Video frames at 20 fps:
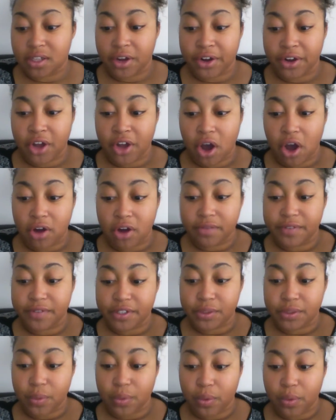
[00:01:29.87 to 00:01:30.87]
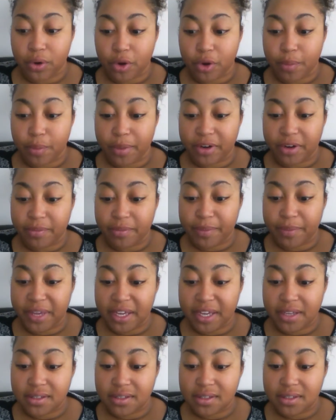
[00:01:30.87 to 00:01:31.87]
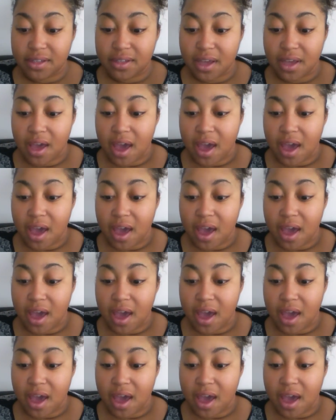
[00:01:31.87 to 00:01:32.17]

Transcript: not a God of disorder, but of peace,